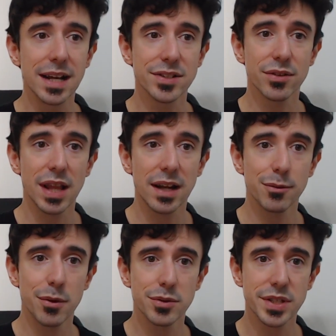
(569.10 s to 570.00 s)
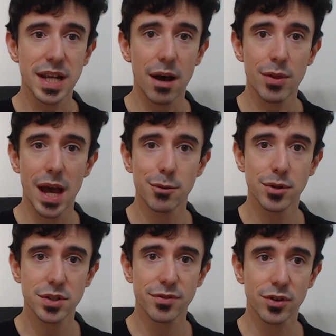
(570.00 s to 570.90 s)
so that we'll see how that
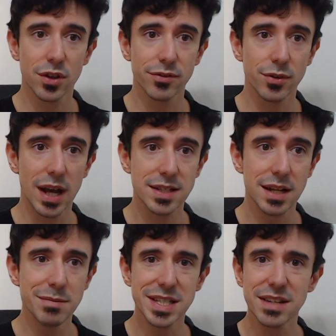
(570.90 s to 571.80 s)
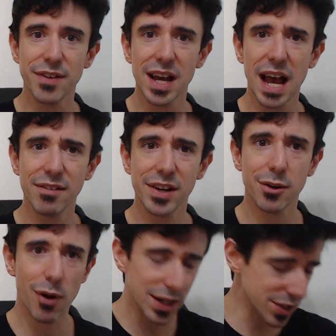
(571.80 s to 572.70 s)
works for all of you guys. Let me see if I have any
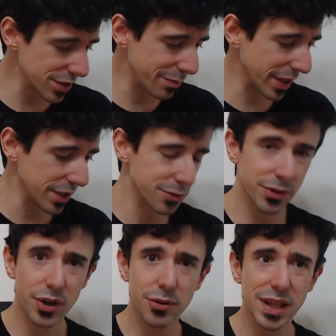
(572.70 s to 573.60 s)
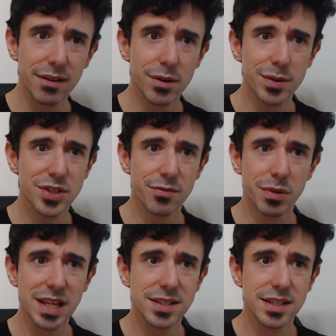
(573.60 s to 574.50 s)
questions, because we're going live in a bunch of
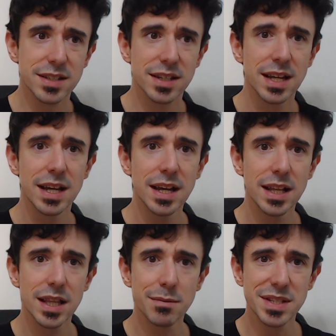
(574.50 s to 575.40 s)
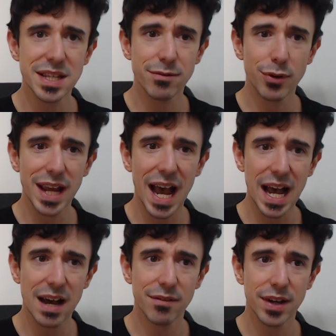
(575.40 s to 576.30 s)
places. Let me see if we
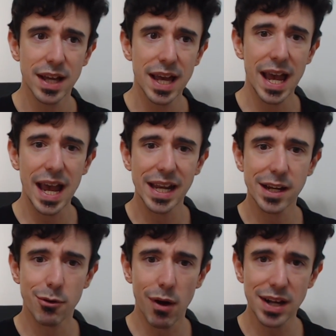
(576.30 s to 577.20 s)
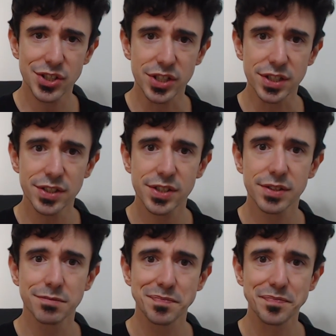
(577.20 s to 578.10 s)
have any
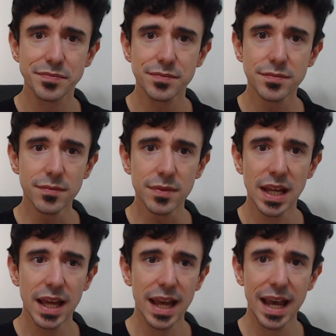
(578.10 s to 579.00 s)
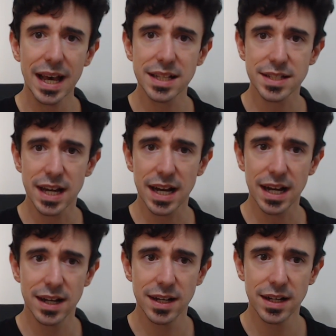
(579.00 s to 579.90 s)
questions, and
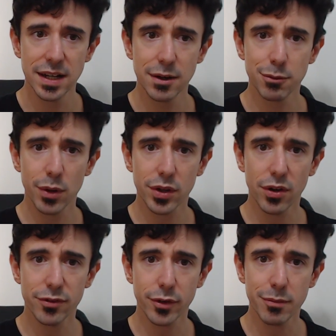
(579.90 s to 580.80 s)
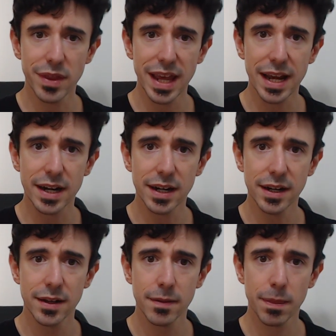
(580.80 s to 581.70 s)
we'll go from
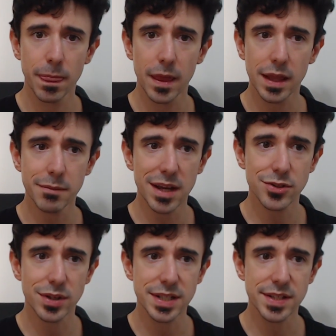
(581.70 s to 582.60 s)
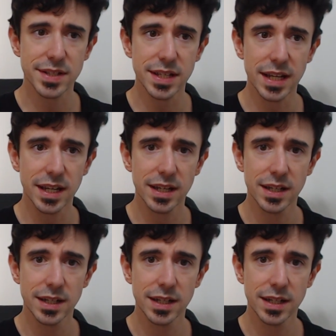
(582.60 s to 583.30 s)
there. Let me actually see.